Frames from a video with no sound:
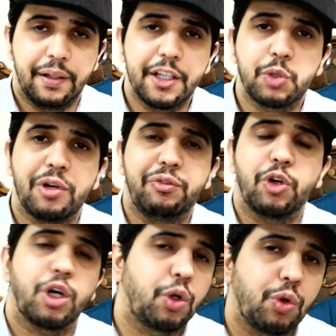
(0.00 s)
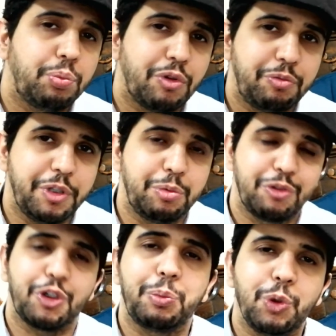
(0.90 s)
This one for a group of people,
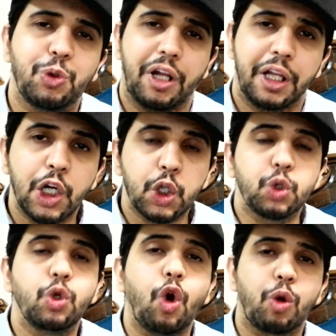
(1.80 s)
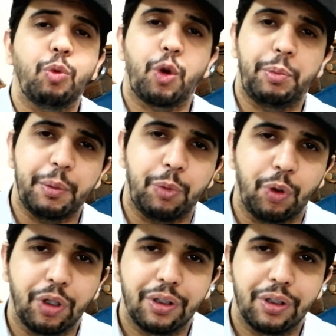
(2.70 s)
for a plural, 2 or more people.